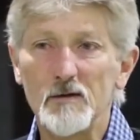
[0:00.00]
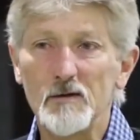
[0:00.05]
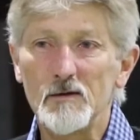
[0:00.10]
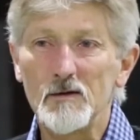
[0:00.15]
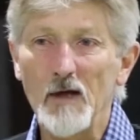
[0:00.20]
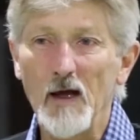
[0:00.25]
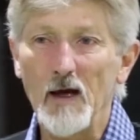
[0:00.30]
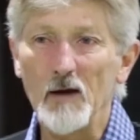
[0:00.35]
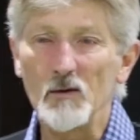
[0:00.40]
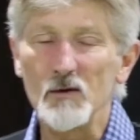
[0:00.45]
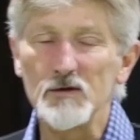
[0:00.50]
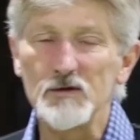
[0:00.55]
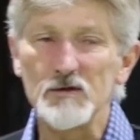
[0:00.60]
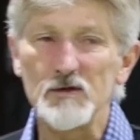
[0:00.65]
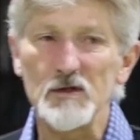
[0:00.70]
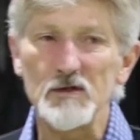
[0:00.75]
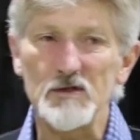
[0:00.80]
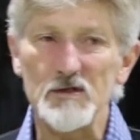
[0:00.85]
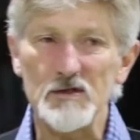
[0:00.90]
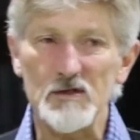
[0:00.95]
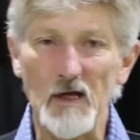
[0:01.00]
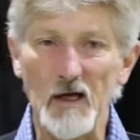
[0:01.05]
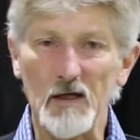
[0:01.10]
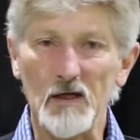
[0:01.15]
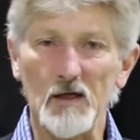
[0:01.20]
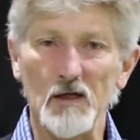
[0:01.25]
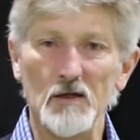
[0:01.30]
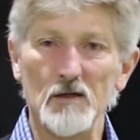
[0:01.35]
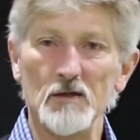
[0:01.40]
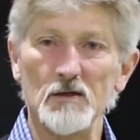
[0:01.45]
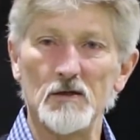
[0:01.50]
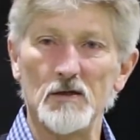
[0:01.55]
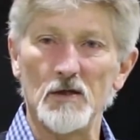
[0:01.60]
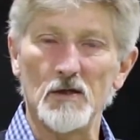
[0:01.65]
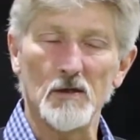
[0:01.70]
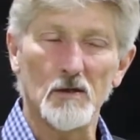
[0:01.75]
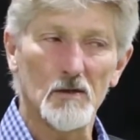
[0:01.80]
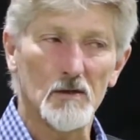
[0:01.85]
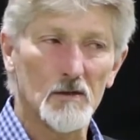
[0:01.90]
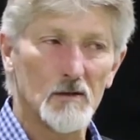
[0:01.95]
That was the second
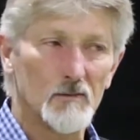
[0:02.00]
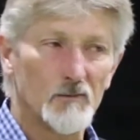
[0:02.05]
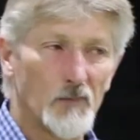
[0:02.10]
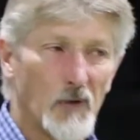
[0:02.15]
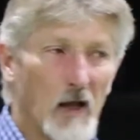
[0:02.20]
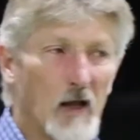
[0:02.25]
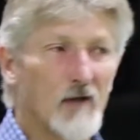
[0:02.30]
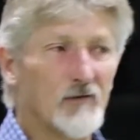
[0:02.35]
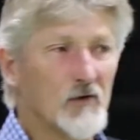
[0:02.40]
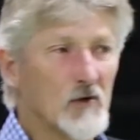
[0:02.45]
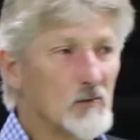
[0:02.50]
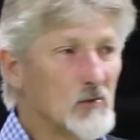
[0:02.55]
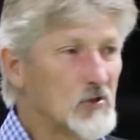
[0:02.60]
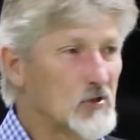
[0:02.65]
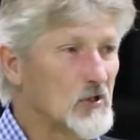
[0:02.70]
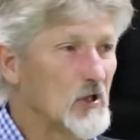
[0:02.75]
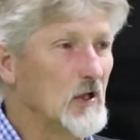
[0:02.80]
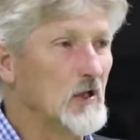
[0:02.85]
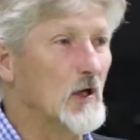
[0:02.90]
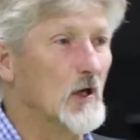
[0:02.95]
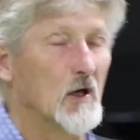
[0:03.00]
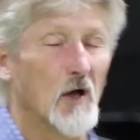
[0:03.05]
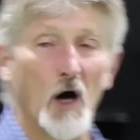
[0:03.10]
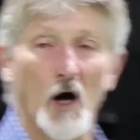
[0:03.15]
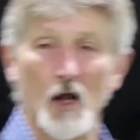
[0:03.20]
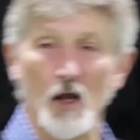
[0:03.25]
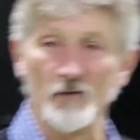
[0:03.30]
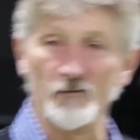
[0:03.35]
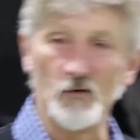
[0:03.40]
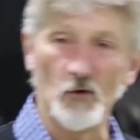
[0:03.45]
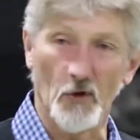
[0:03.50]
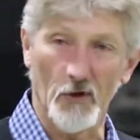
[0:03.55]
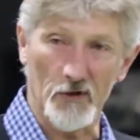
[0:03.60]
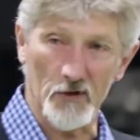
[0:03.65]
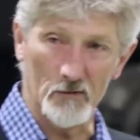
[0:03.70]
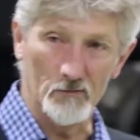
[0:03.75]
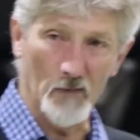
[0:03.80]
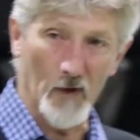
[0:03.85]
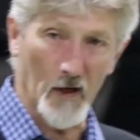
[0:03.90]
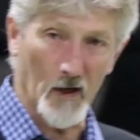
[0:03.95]
paver machine in all of North
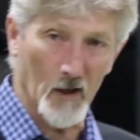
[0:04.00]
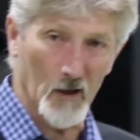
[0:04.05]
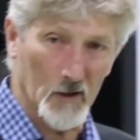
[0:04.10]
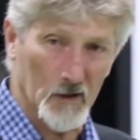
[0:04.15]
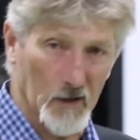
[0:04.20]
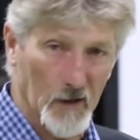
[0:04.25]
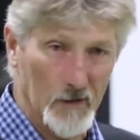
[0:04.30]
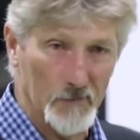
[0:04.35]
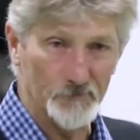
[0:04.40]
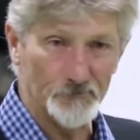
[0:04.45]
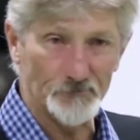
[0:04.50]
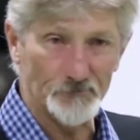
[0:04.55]
America.